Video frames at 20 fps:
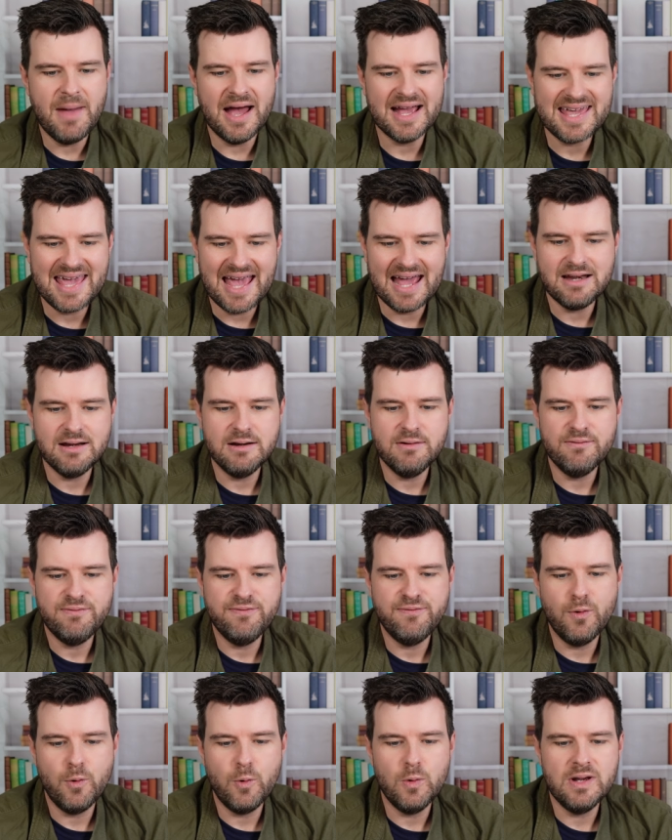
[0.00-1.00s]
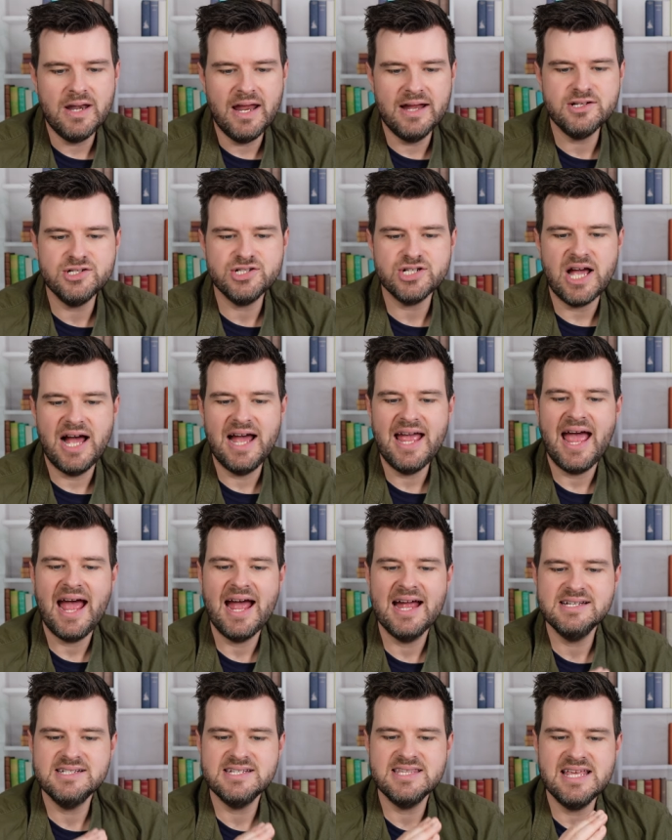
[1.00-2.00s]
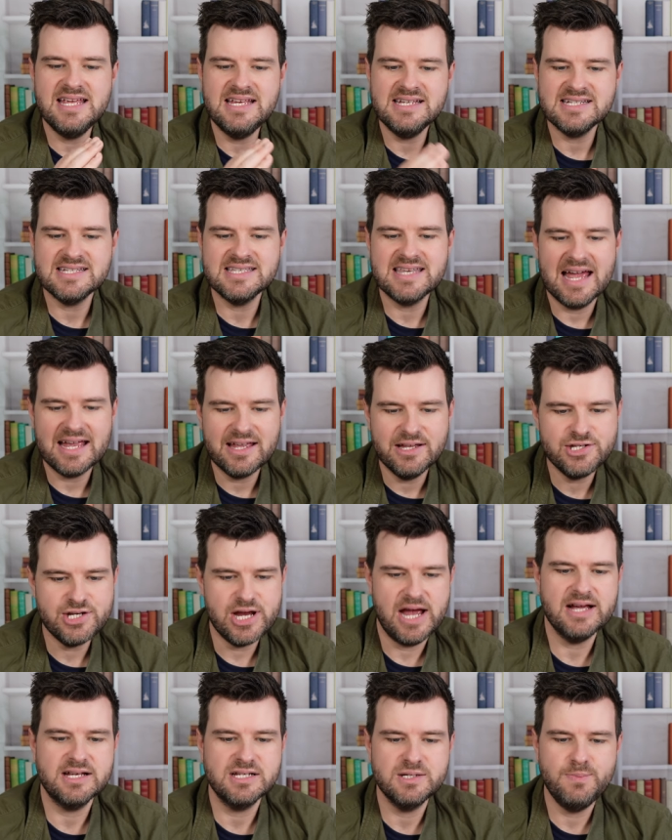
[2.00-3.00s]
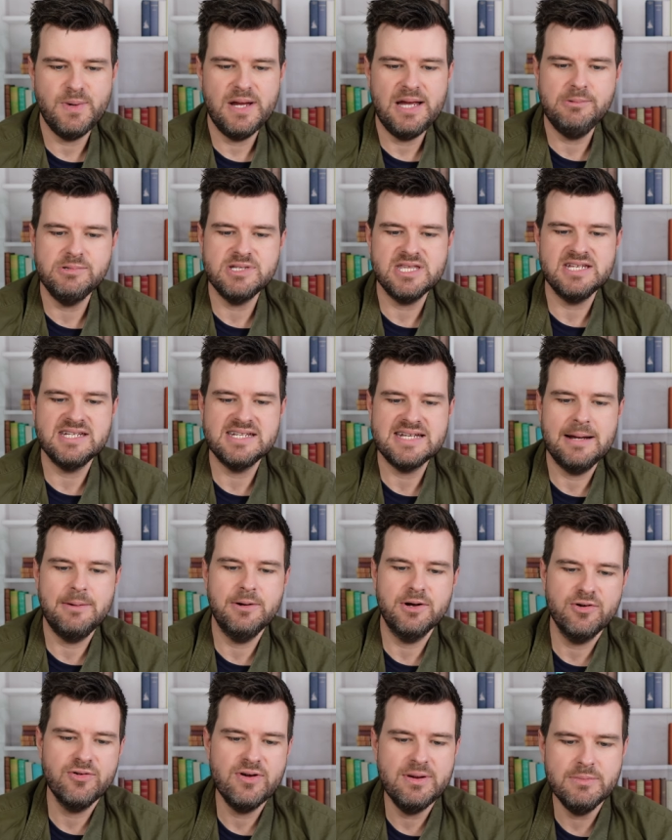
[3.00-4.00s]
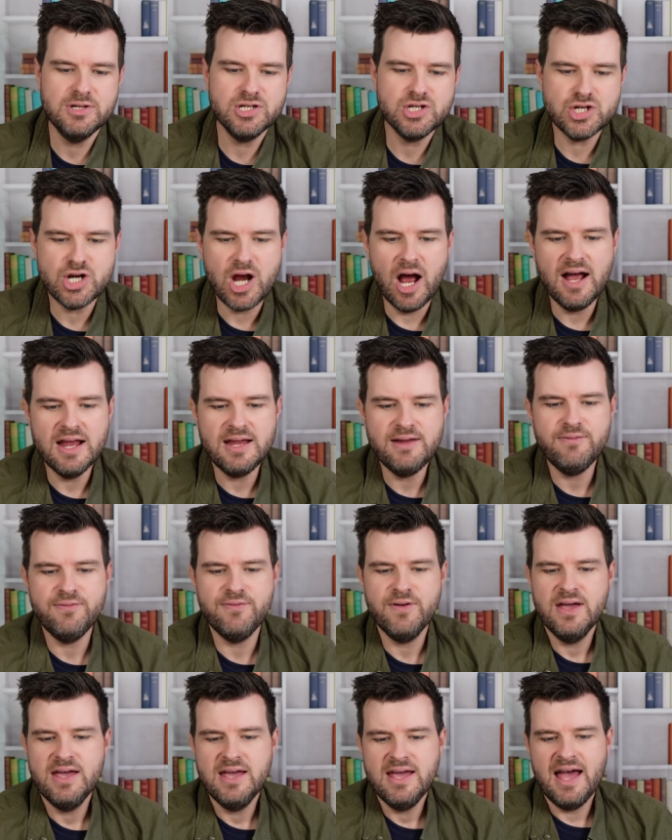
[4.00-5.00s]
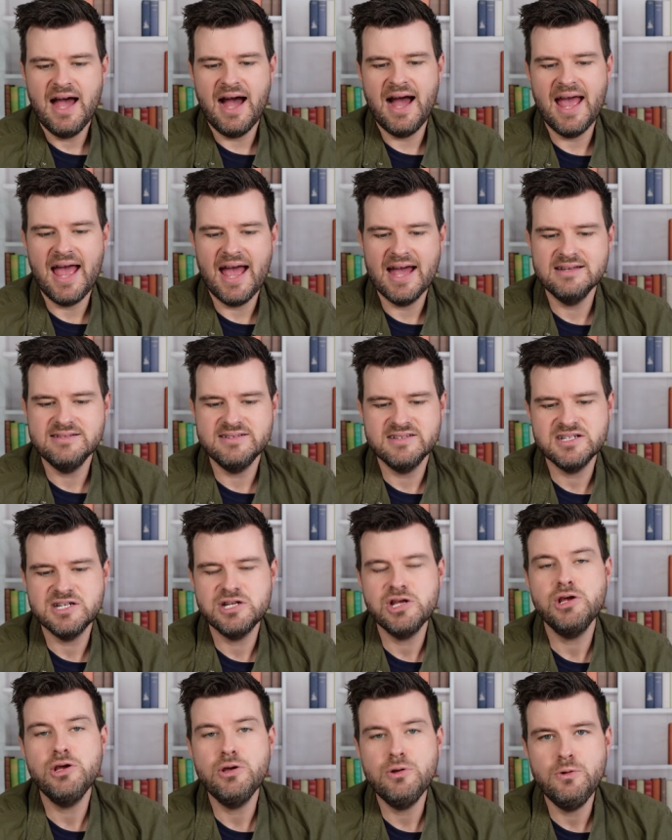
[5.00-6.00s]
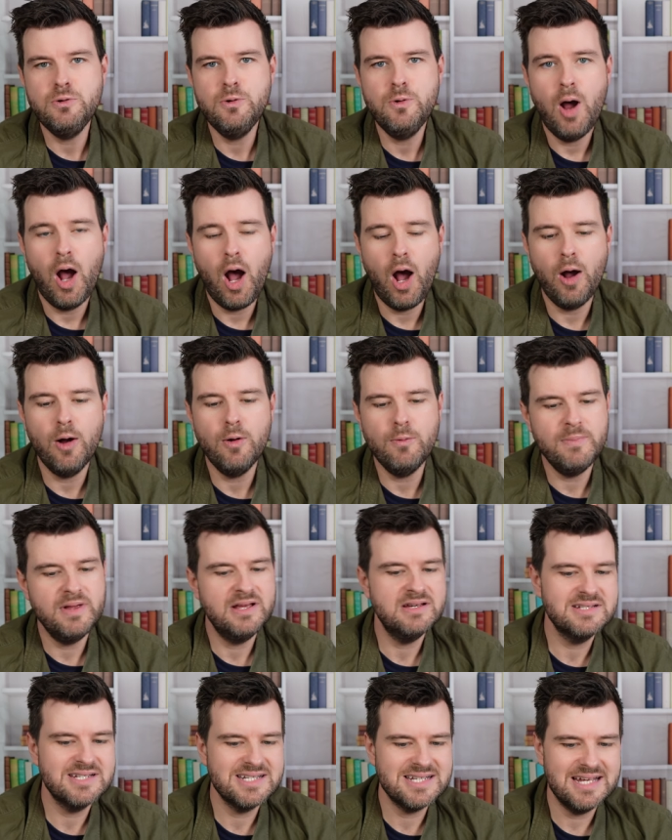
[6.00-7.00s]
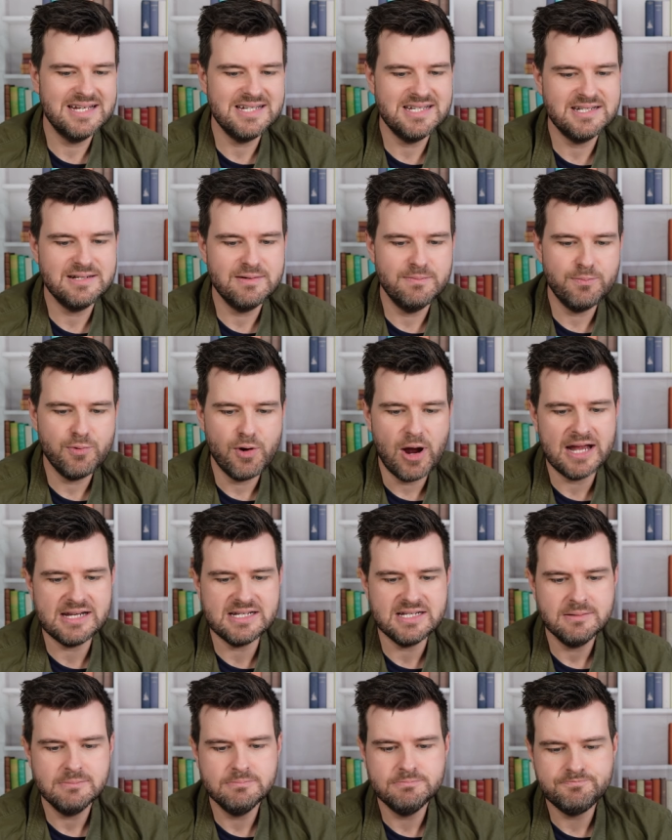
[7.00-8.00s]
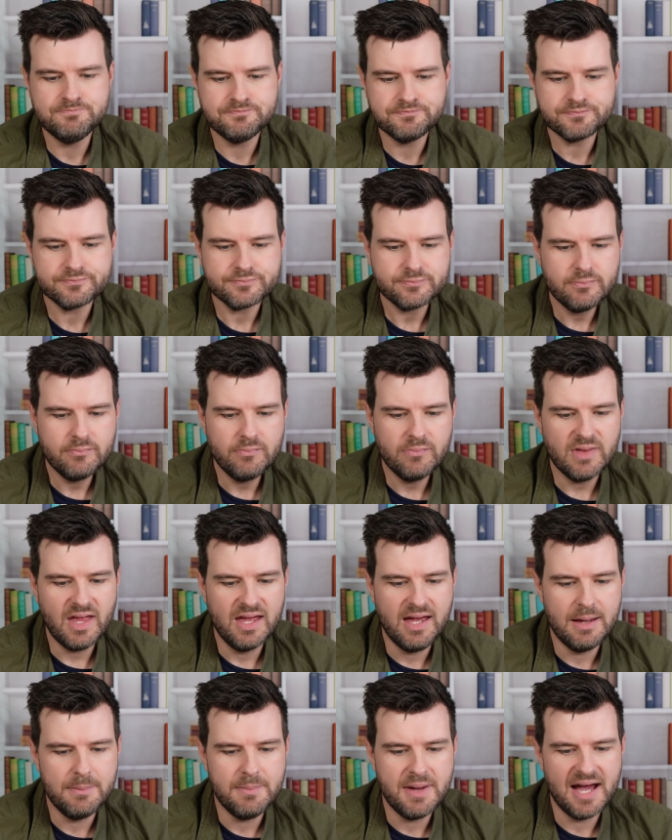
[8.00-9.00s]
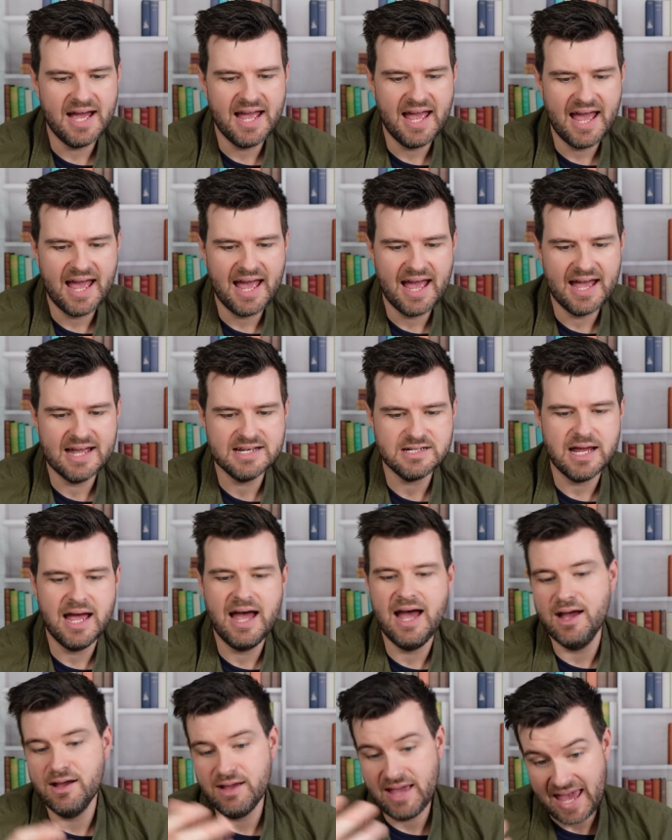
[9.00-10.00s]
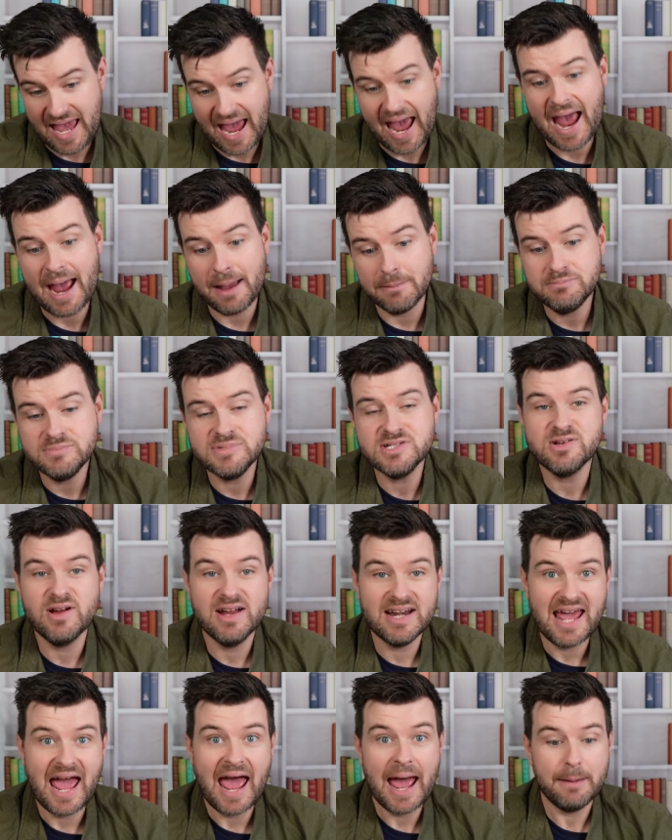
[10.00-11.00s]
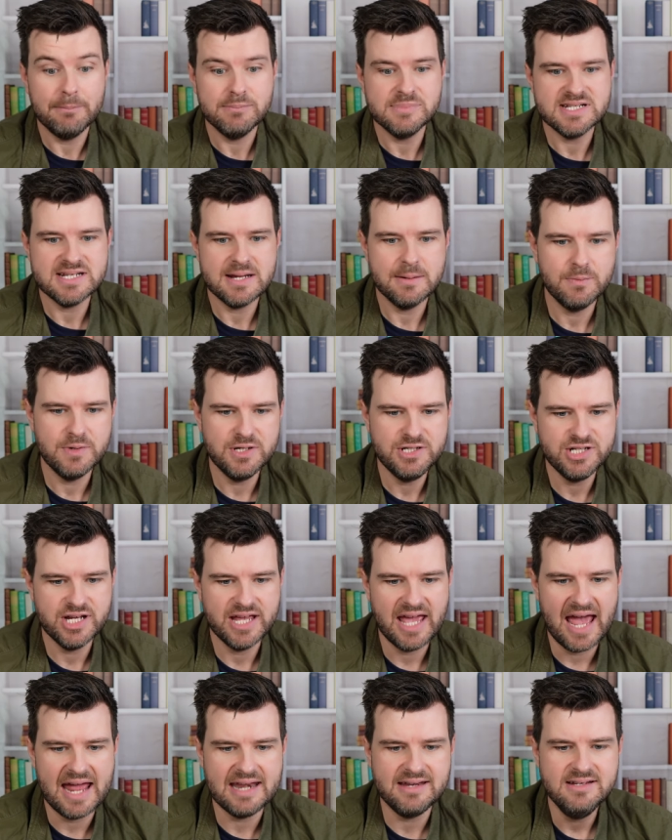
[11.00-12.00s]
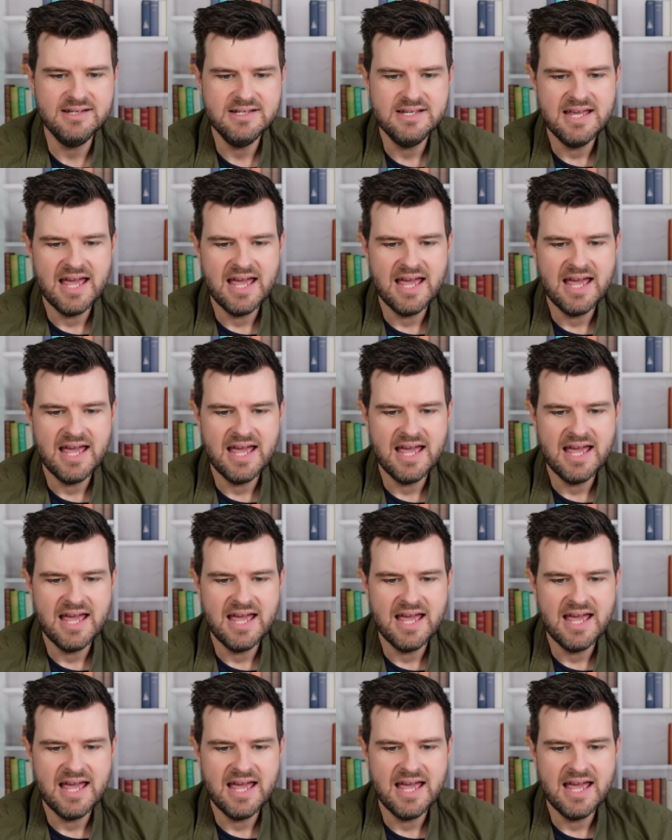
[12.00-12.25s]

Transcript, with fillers: again for lunch I had the Snacker Jacks, but it was the sour cream and chive. I had two wholemeal slices of bread. I had a ham, so I had a ham sandwich again,